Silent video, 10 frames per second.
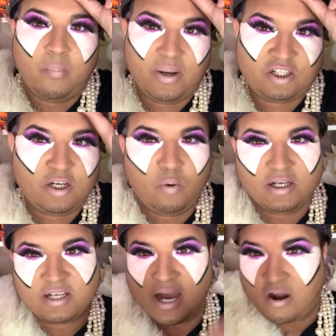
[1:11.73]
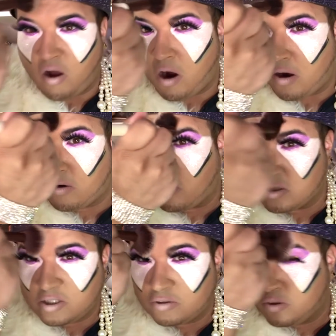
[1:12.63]
But she was kind of hard, girl.
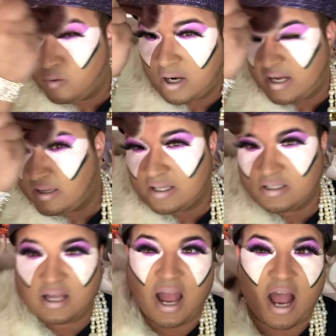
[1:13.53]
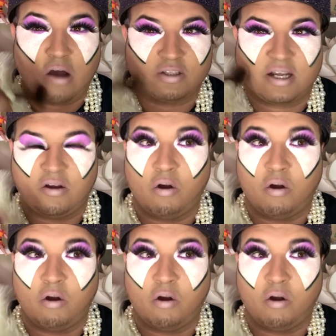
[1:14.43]
She was going like this, the house, like,